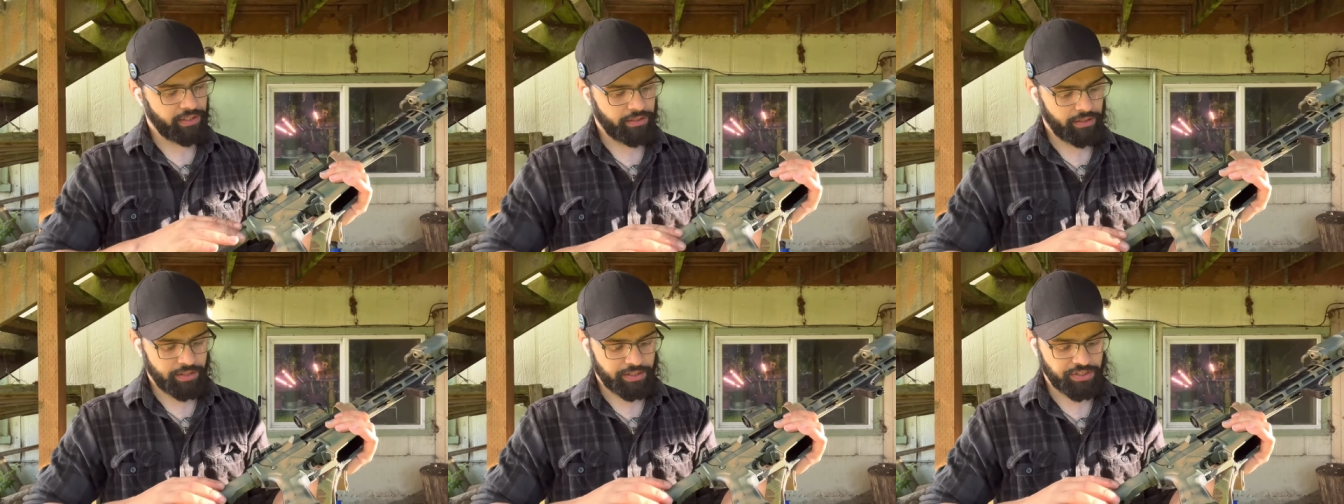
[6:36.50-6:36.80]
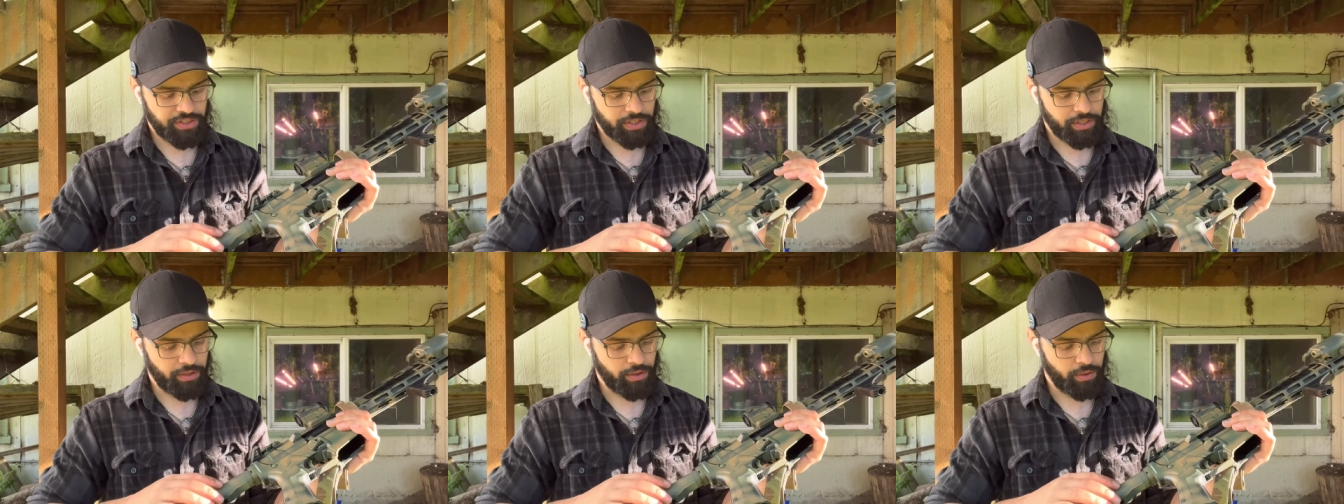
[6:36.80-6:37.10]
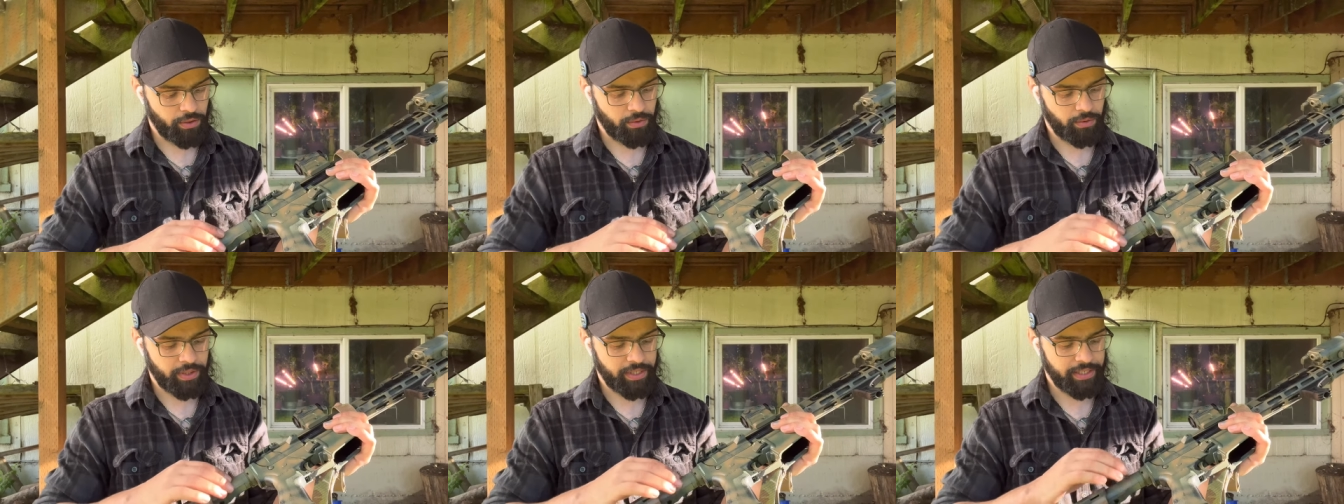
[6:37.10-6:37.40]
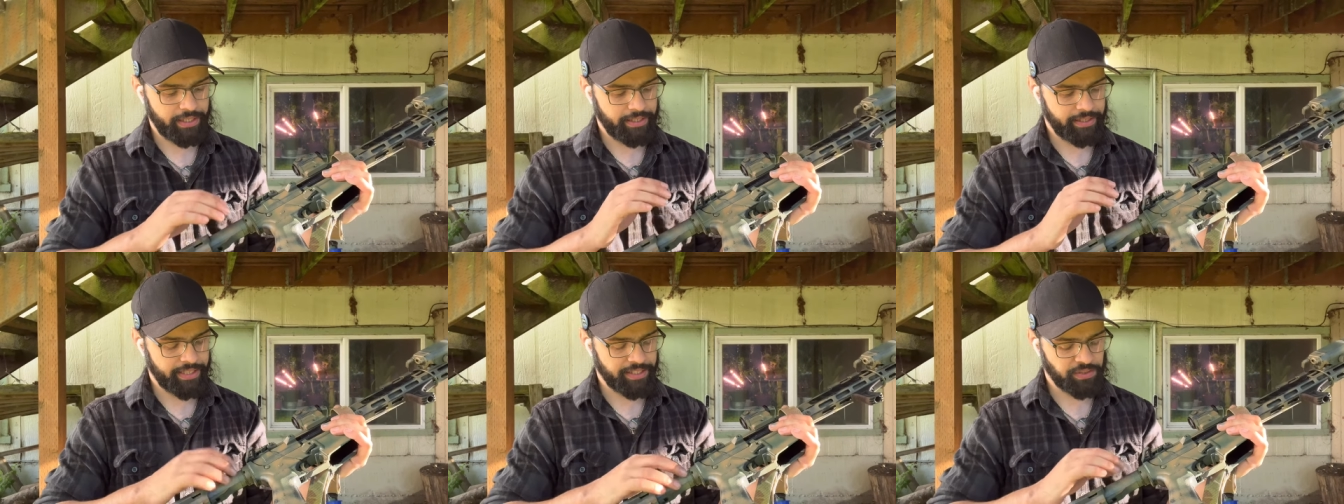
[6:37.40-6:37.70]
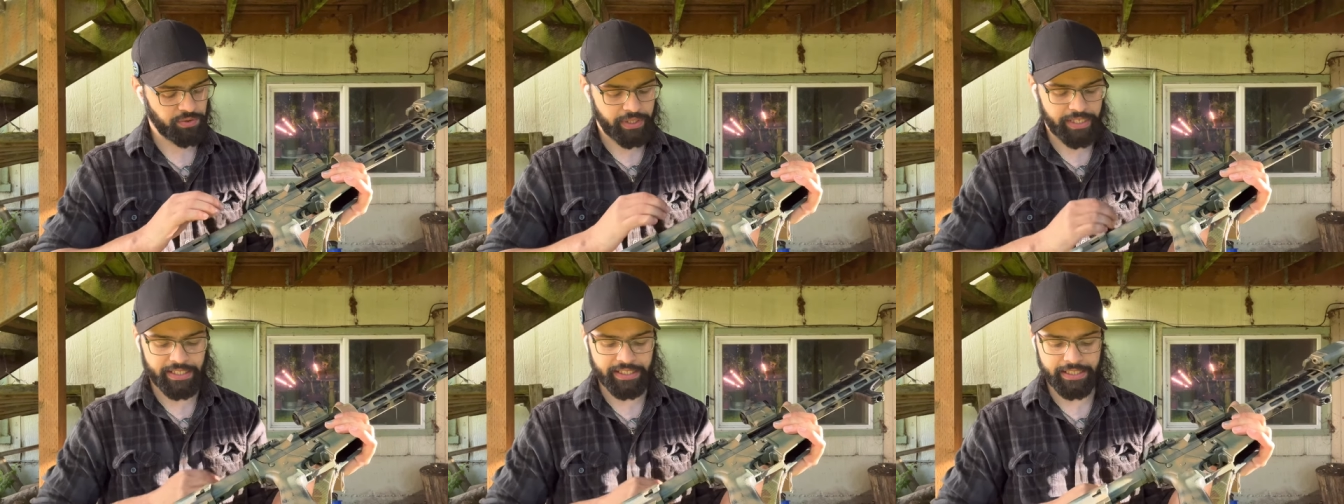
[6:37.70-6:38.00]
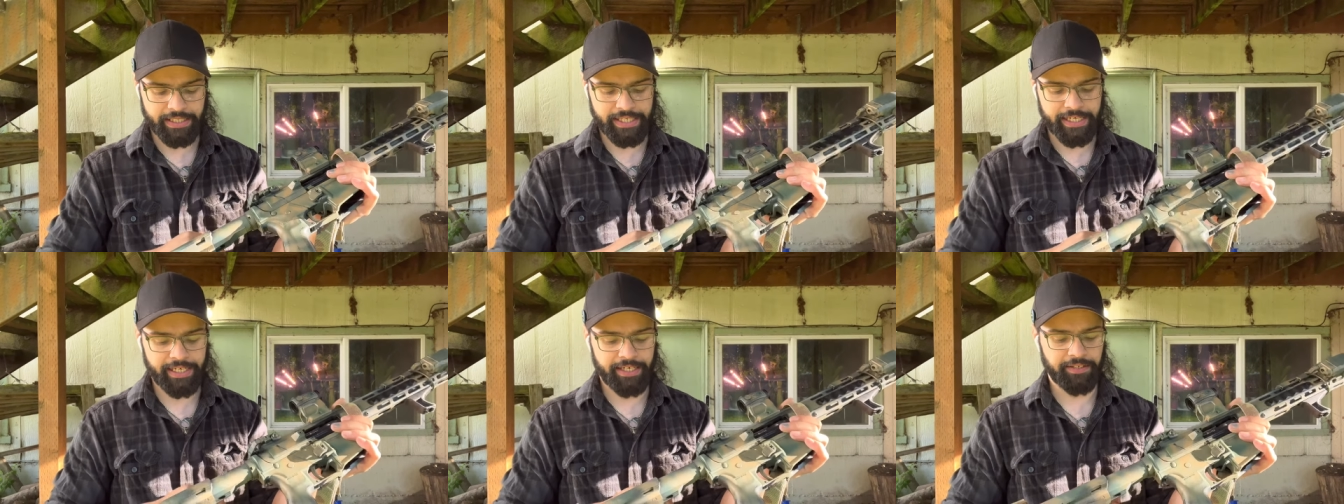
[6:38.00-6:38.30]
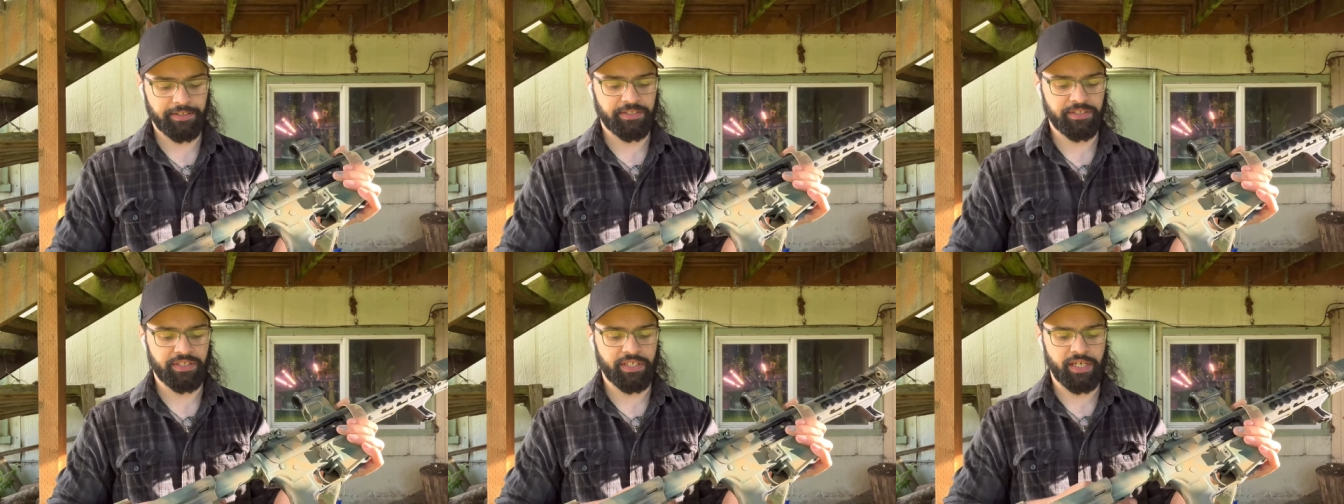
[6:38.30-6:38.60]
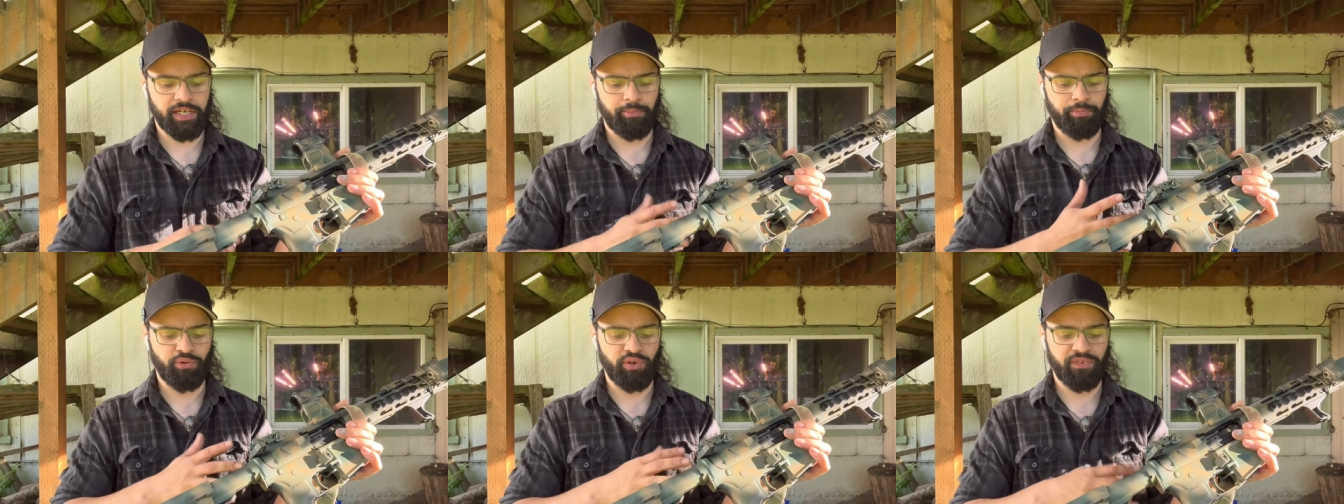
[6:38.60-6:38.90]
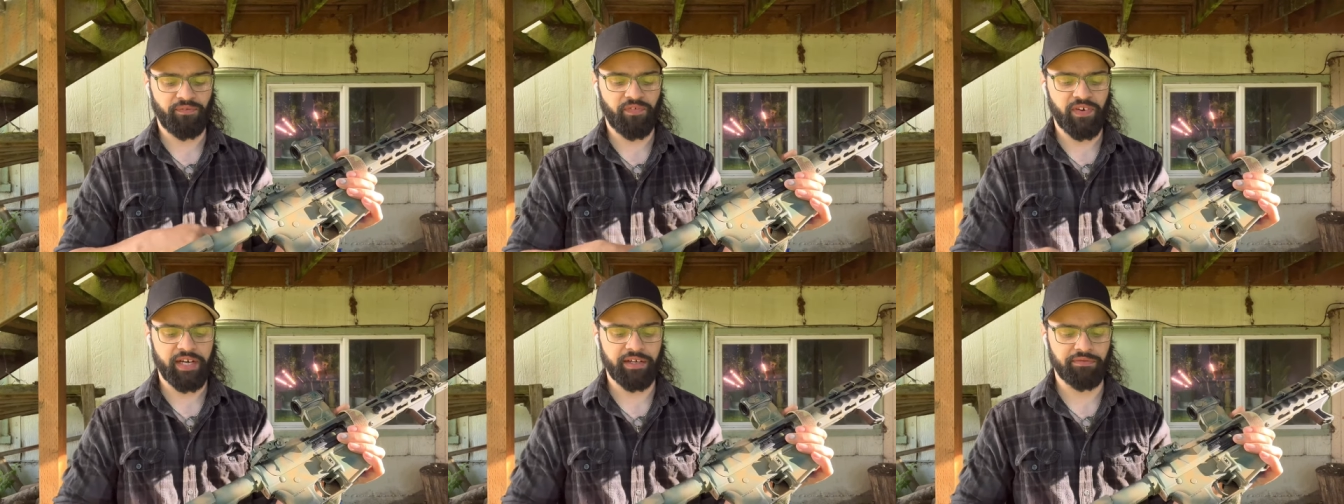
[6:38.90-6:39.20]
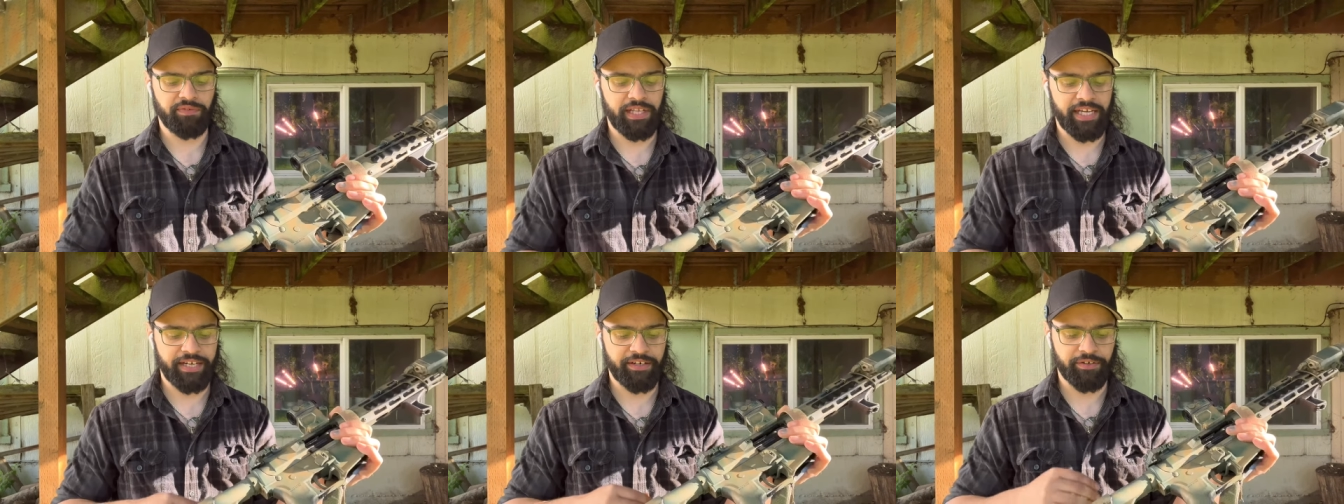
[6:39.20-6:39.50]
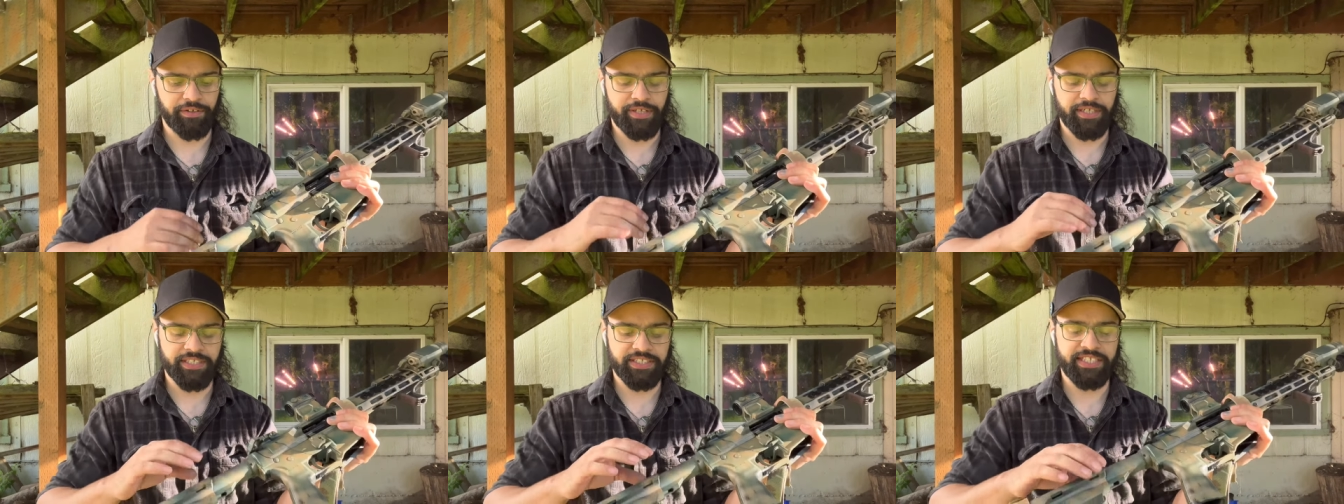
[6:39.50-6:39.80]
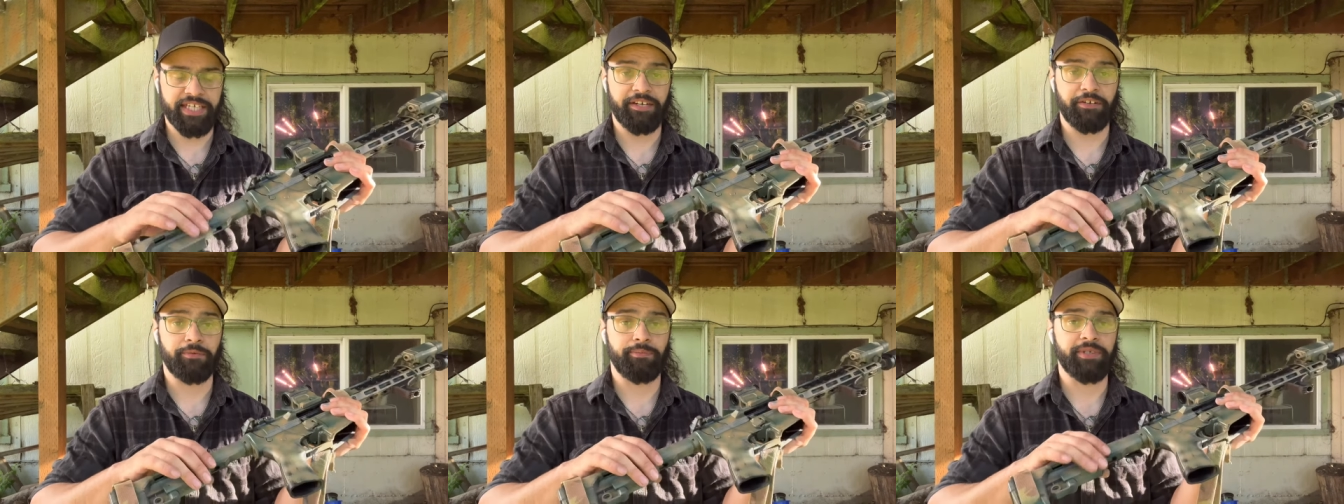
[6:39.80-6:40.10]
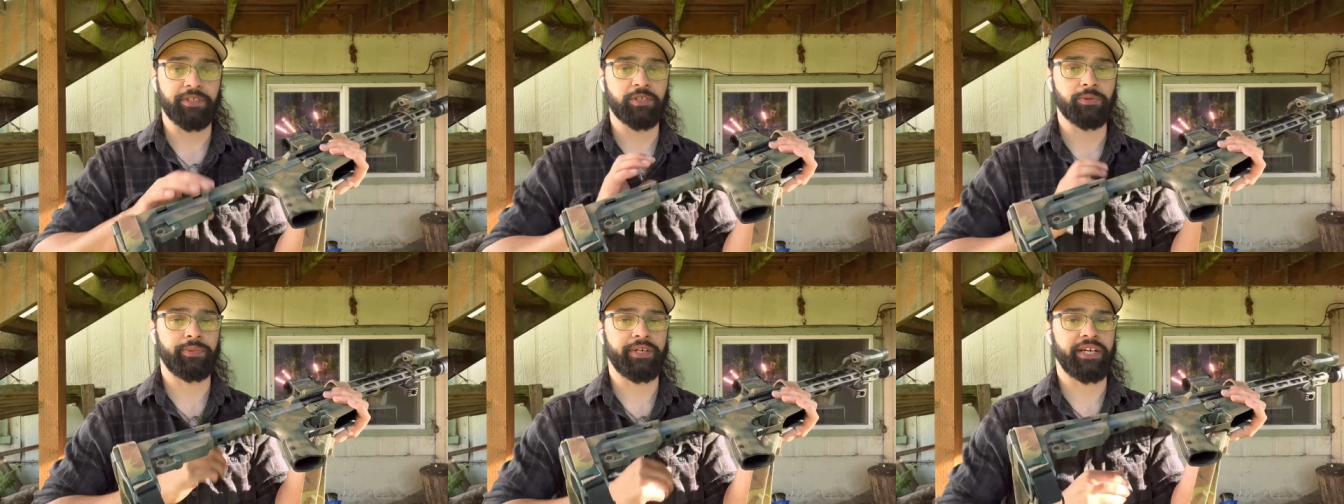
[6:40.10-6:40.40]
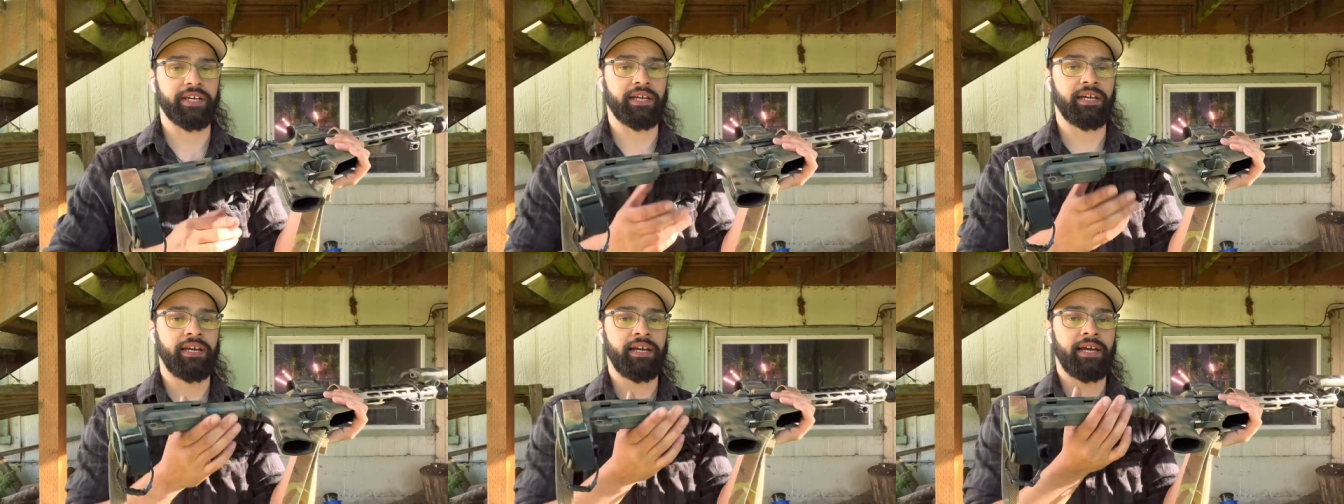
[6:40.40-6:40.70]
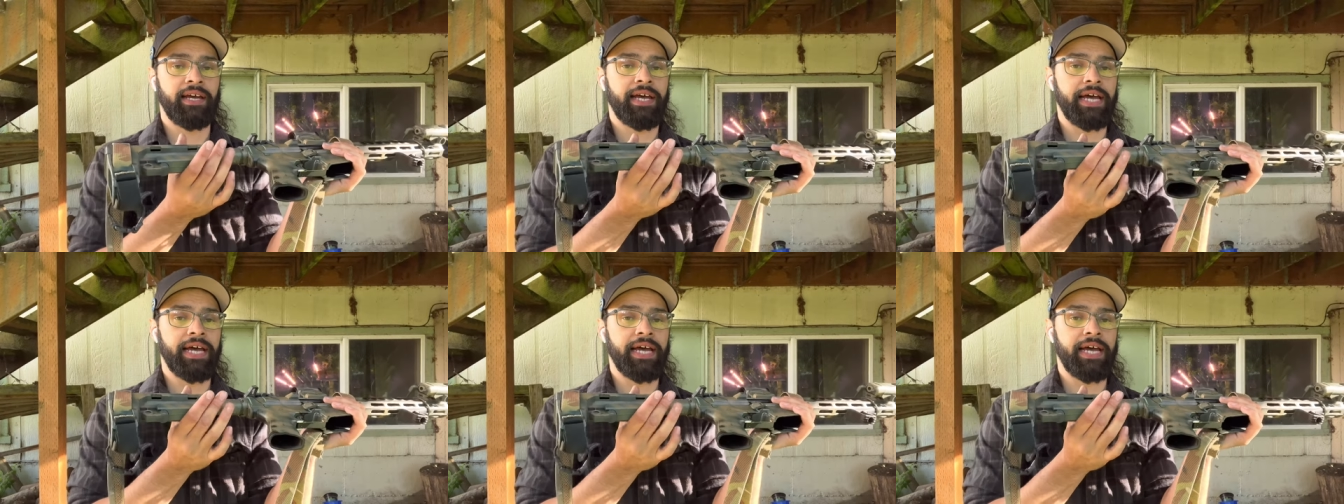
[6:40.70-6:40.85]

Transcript: So that's why I did that. It's uh, 0.5 lighter than a standard mil spec.